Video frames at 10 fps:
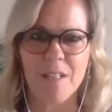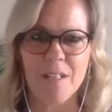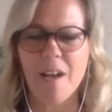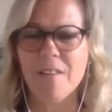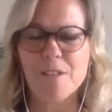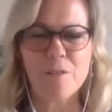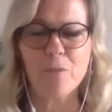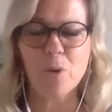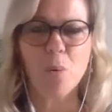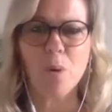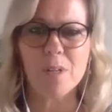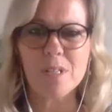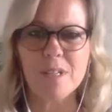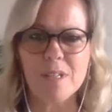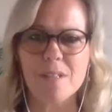and the different
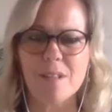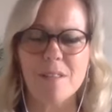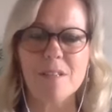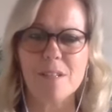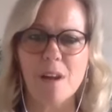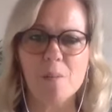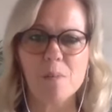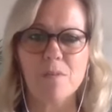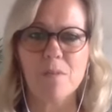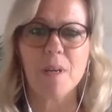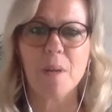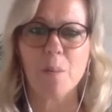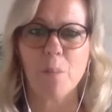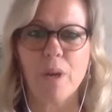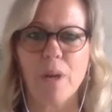qualities that these times of year can
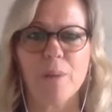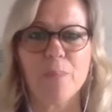bring.